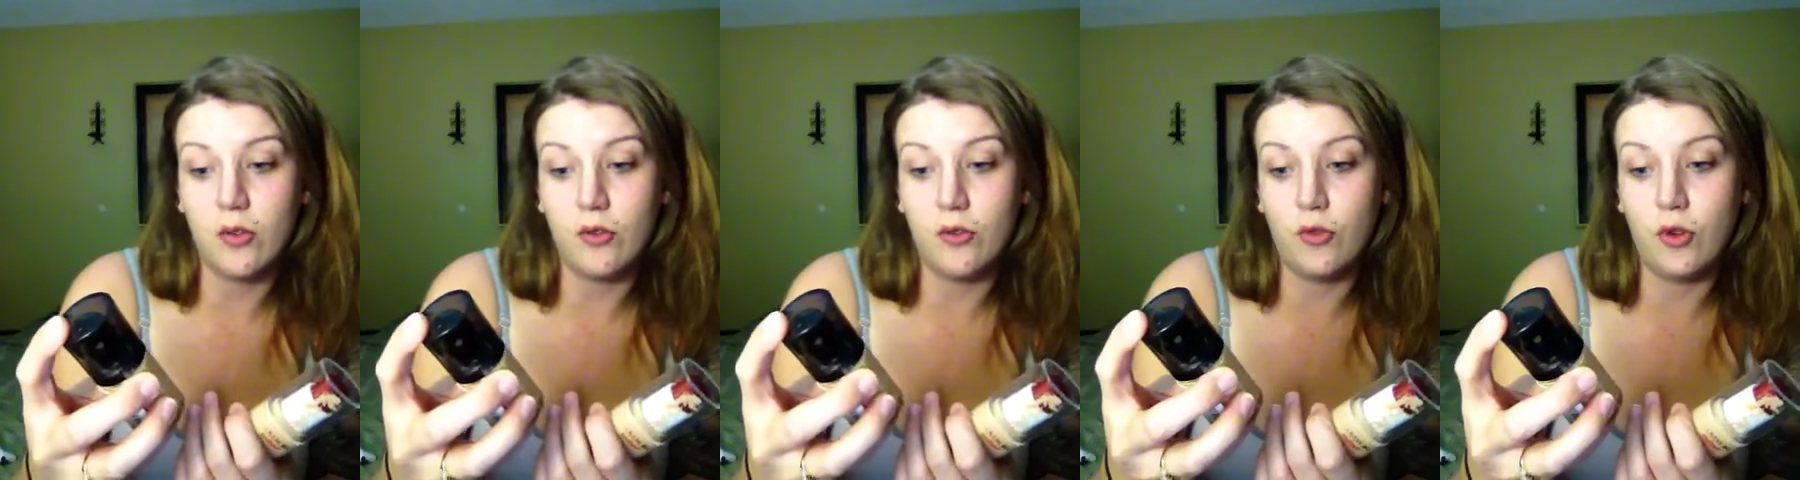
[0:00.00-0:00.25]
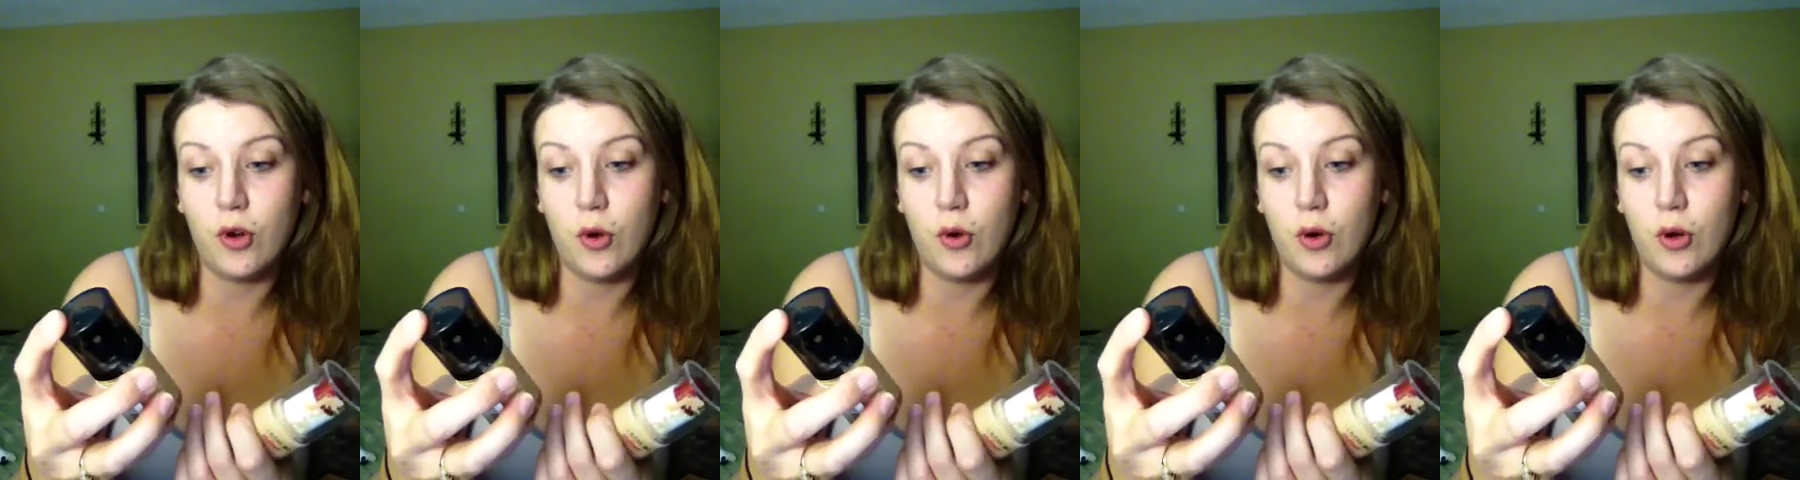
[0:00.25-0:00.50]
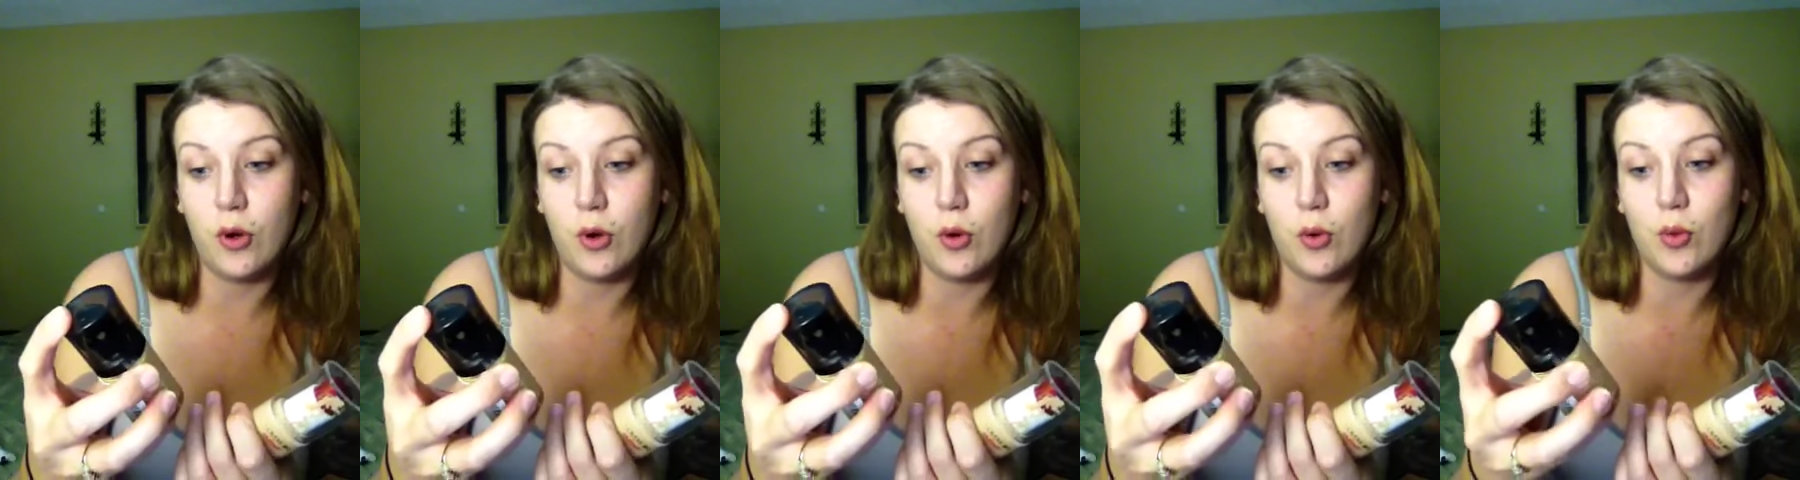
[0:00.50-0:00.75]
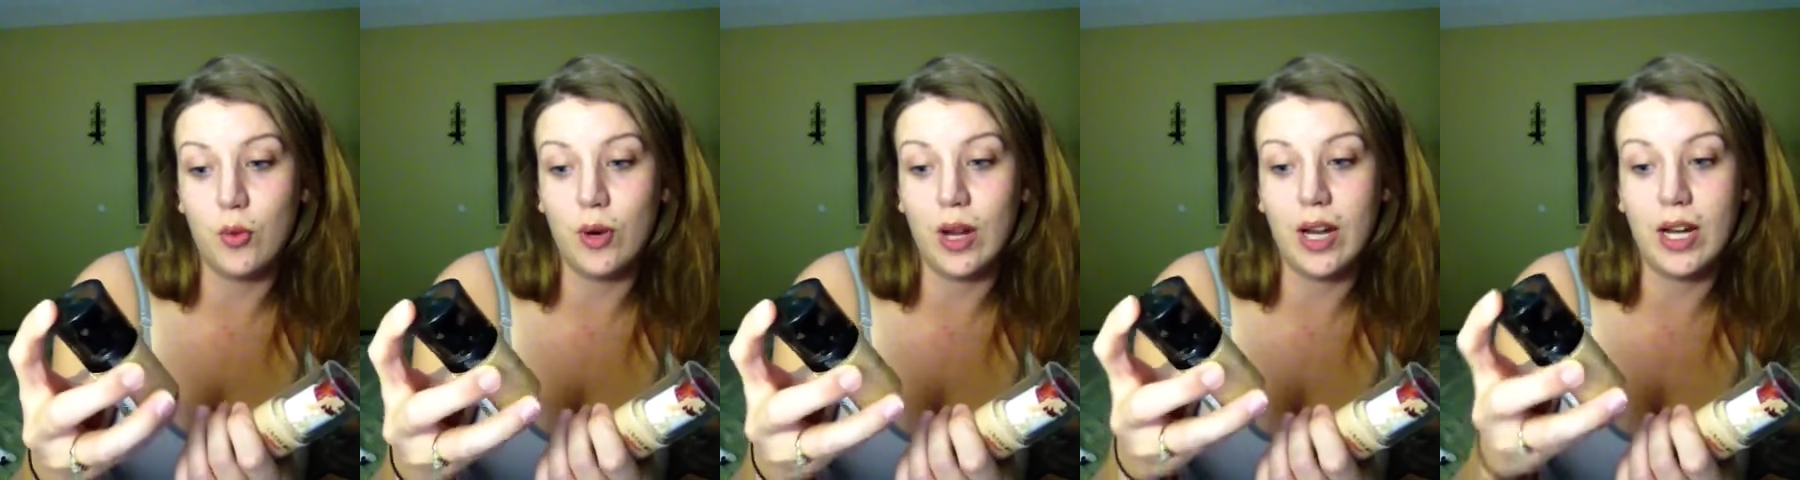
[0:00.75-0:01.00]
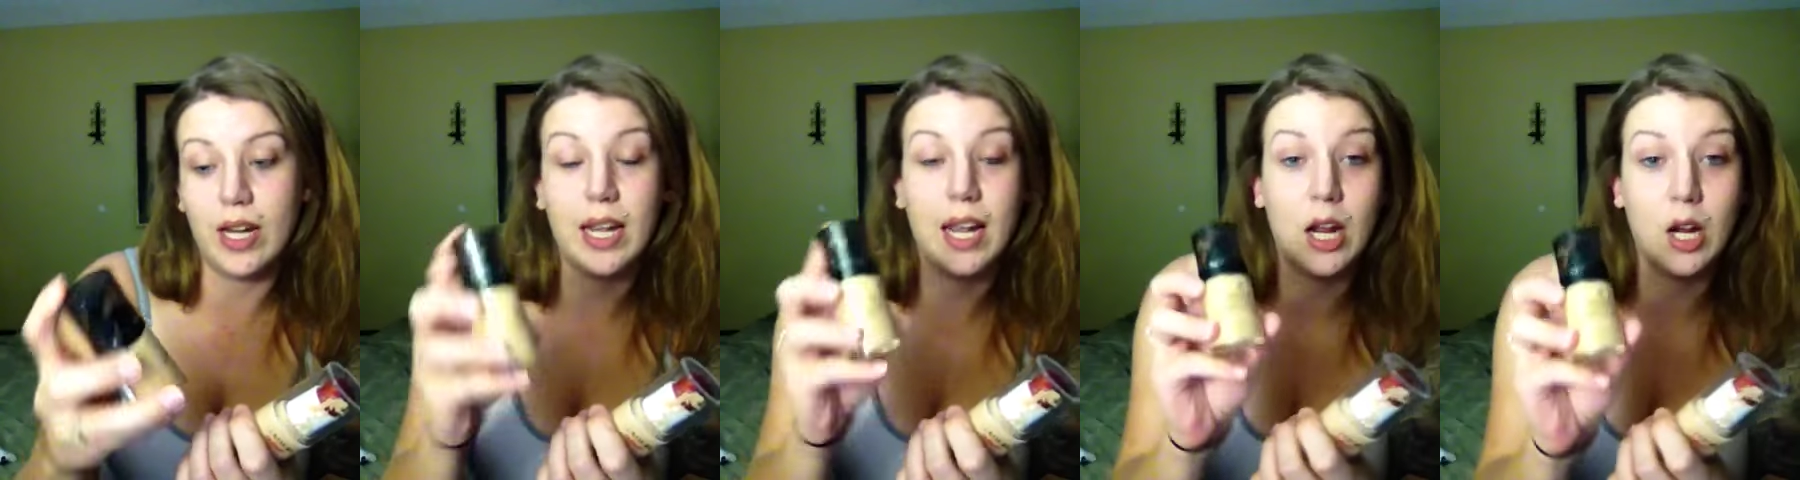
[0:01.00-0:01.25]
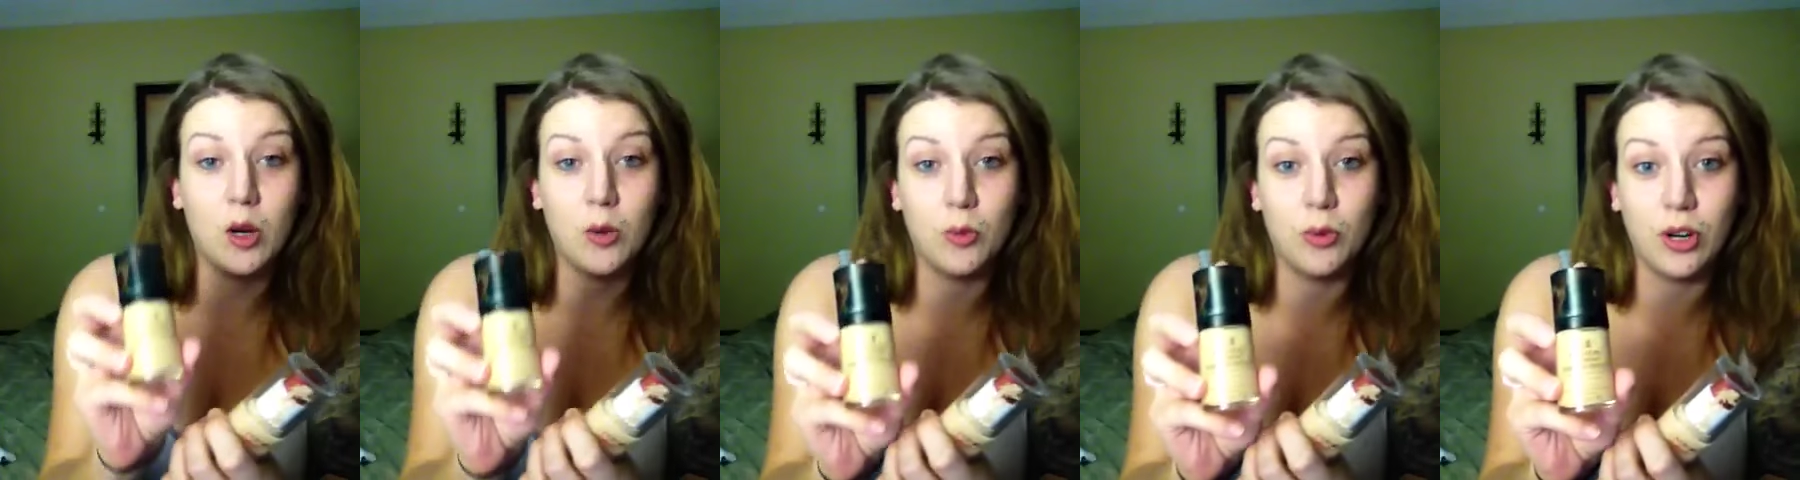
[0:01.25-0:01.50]
Photo Ready
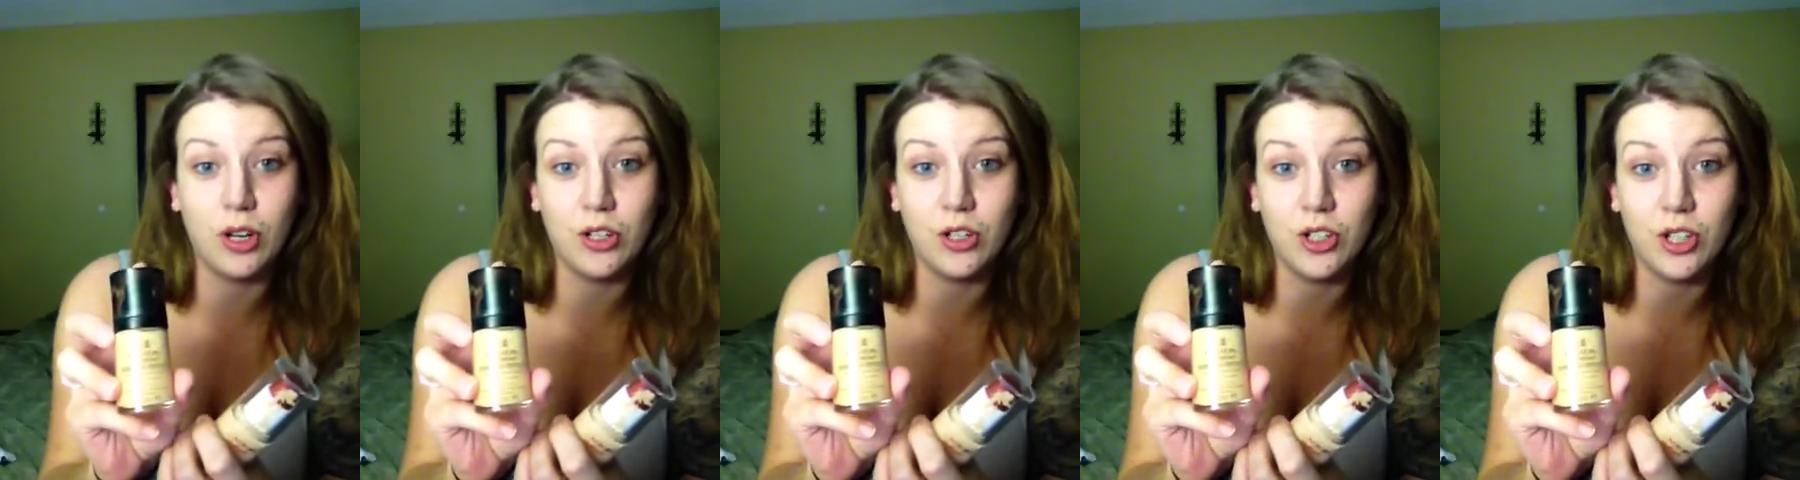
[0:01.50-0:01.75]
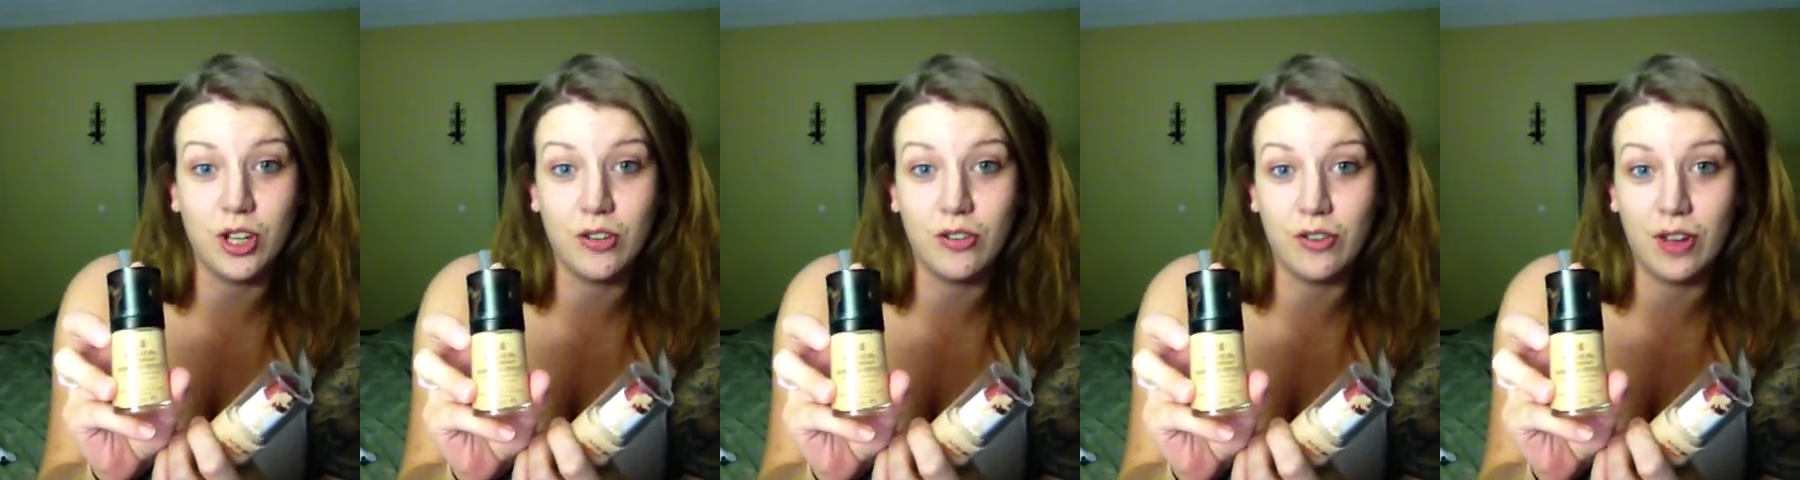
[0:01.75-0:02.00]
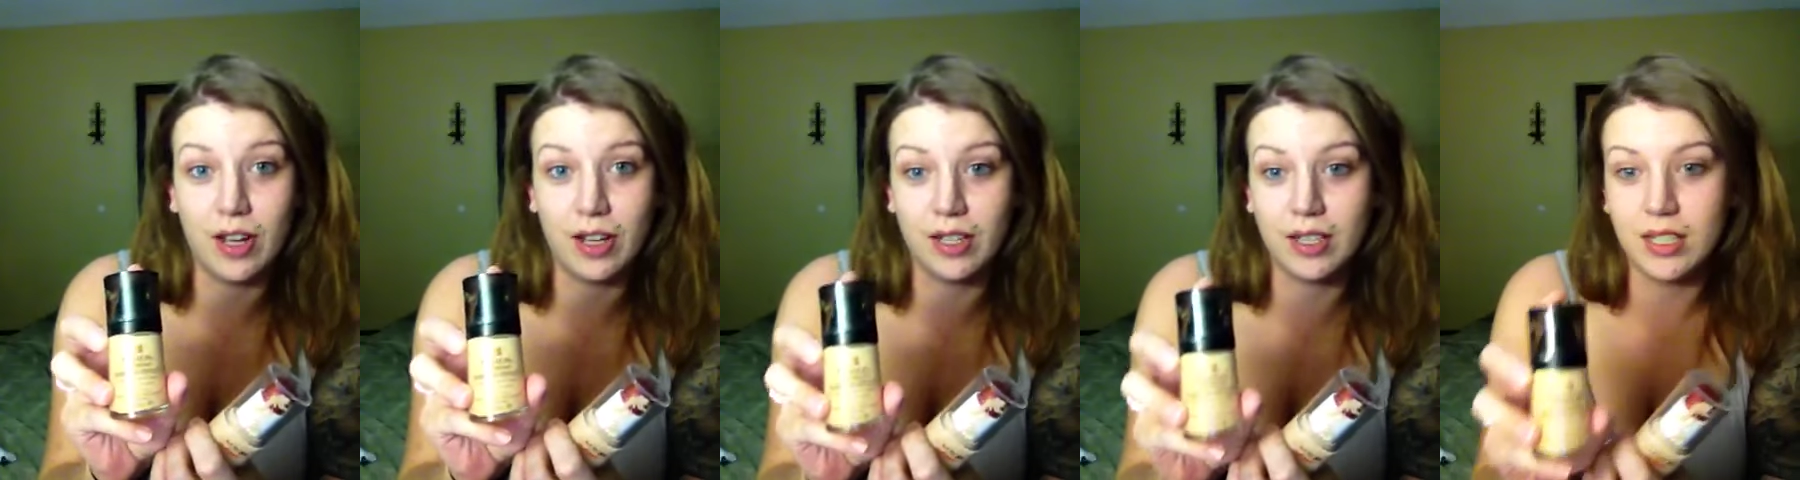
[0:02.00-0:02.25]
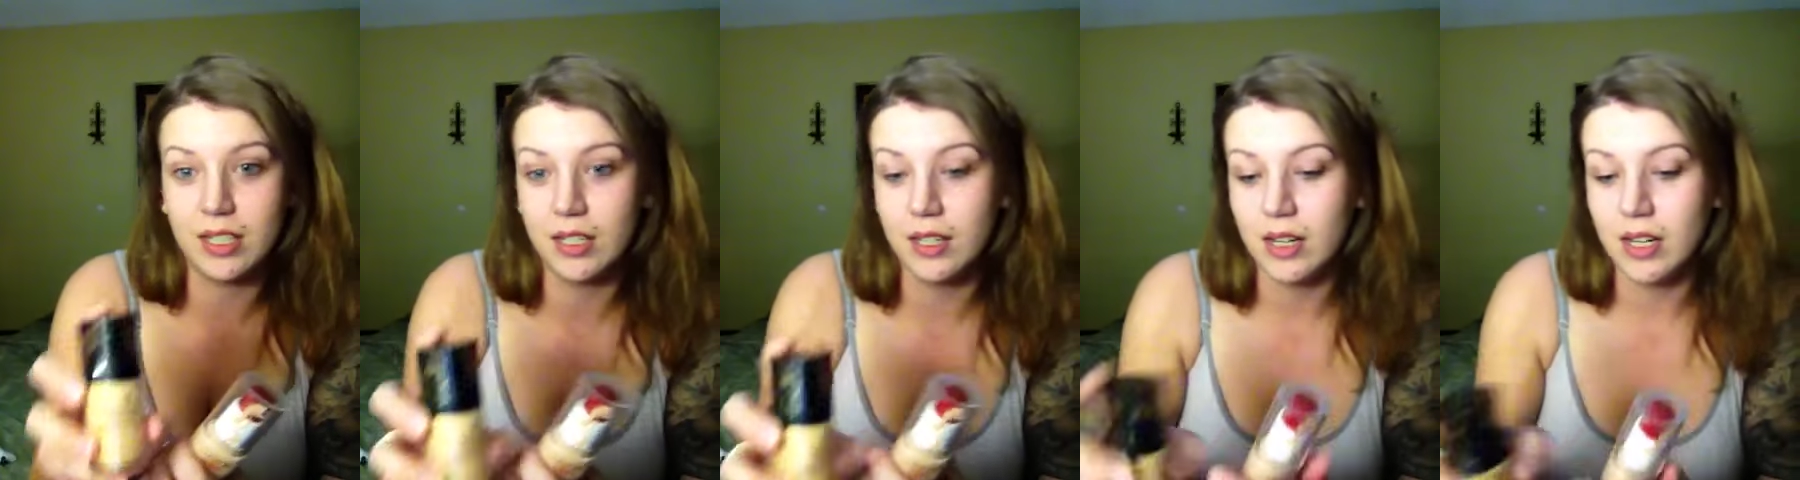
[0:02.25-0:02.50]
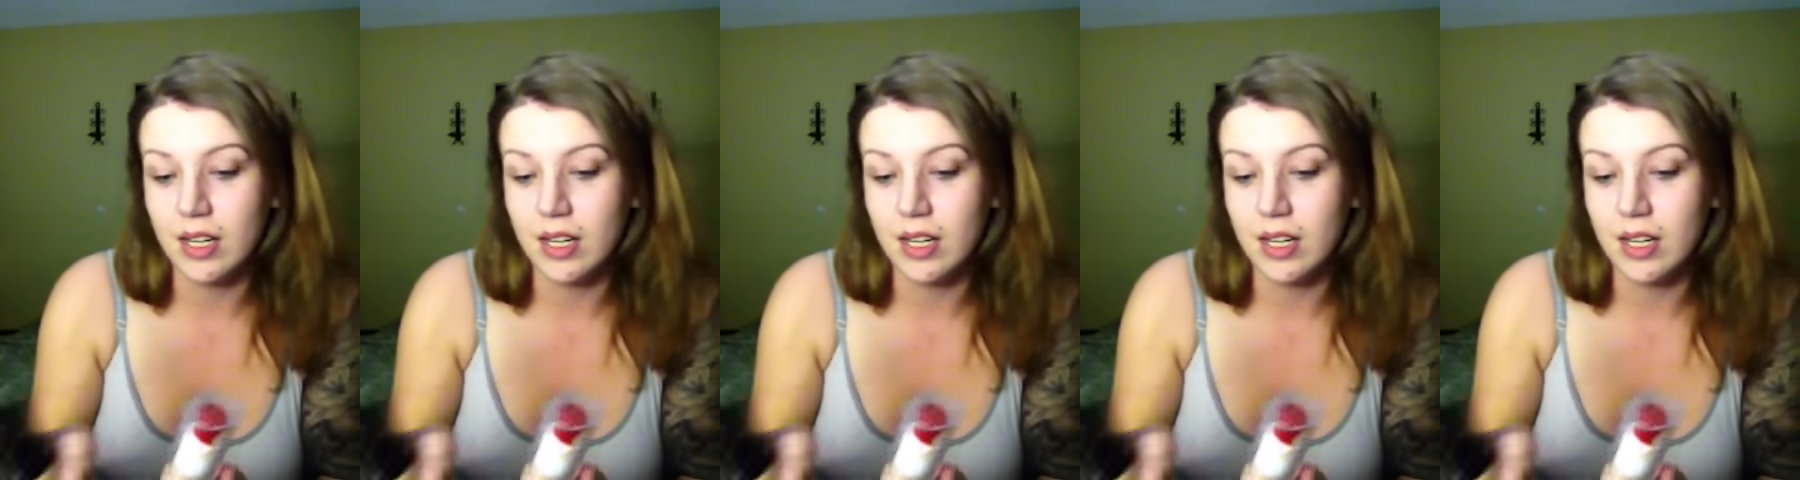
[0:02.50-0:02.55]
Airbrush effect.